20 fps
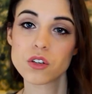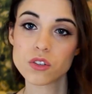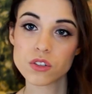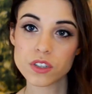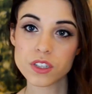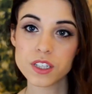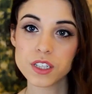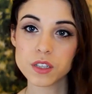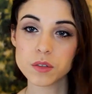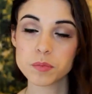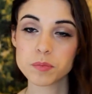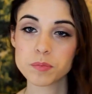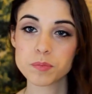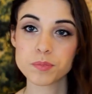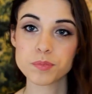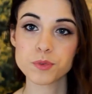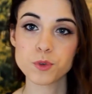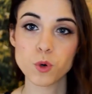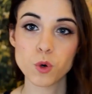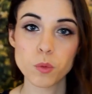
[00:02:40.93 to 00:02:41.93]
really
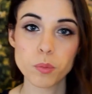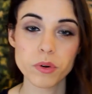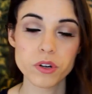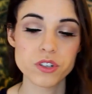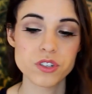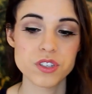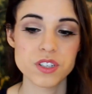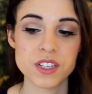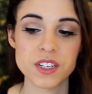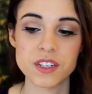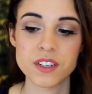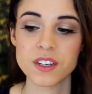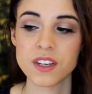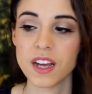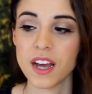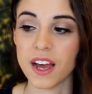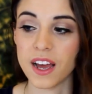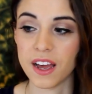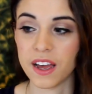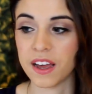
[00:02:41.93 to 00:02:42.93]
cool person,
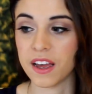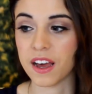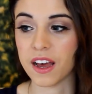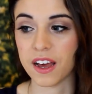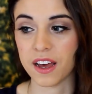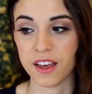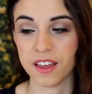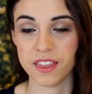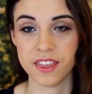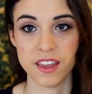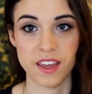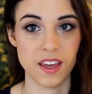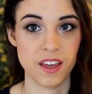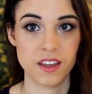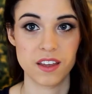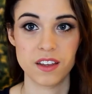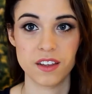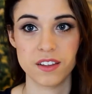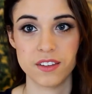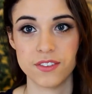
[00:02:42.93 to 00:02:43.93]
I
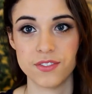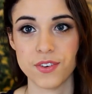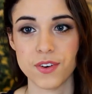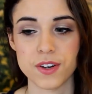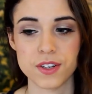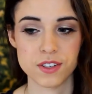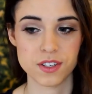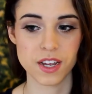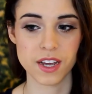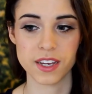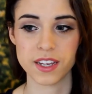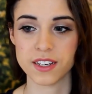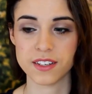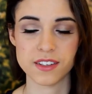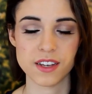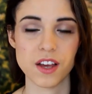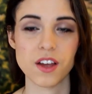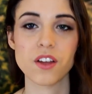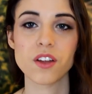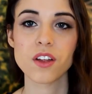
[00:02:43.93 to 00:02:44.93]
think, as far as I can
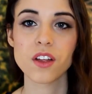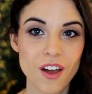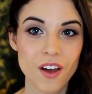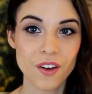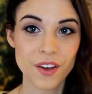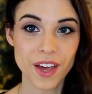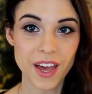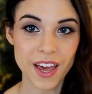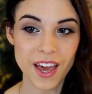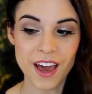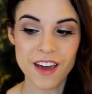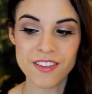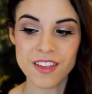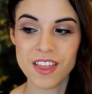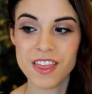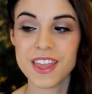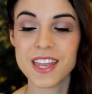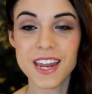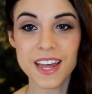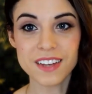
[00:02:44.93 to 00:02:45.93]
tell. Okay, and
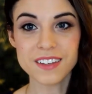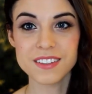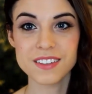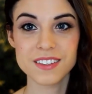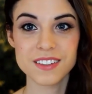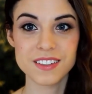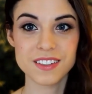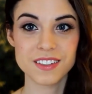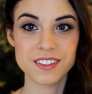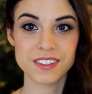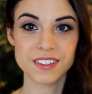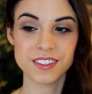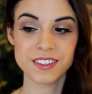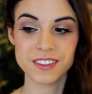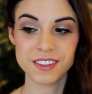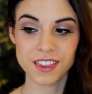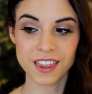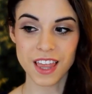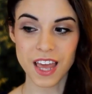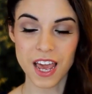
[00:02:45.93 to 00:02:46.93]
then the next
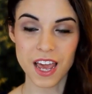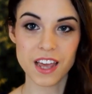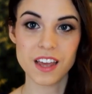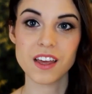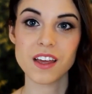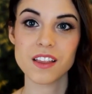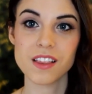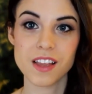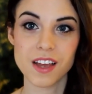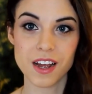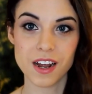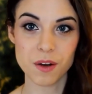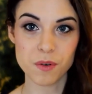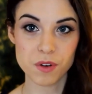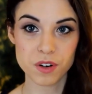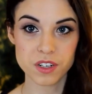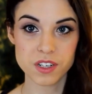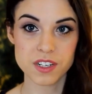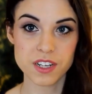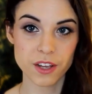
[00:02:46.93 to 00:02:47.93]
thing that I
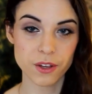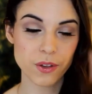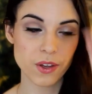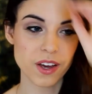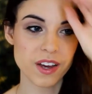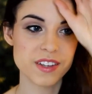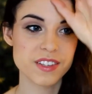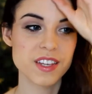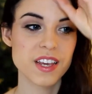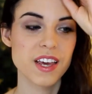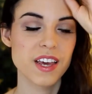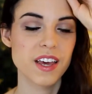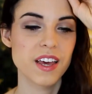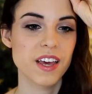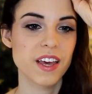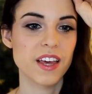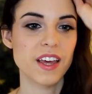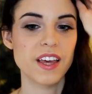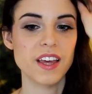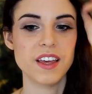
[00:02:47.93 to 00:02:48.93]
wanted to tell you guys
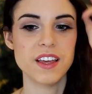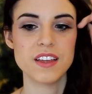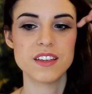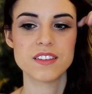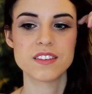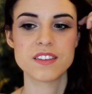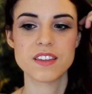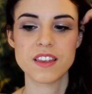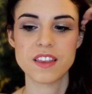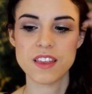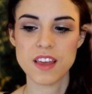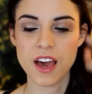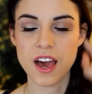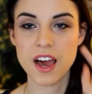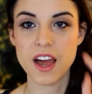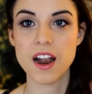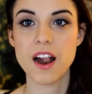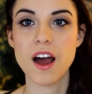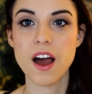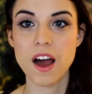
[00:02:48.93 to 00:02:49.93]
is
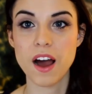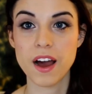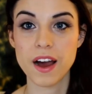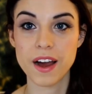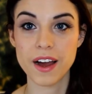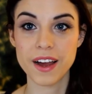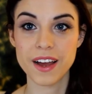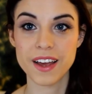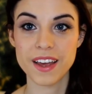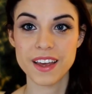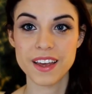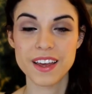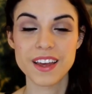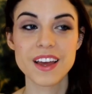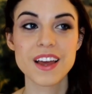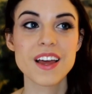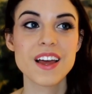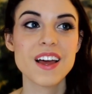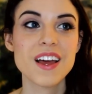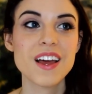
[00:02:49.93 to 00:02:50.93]
that I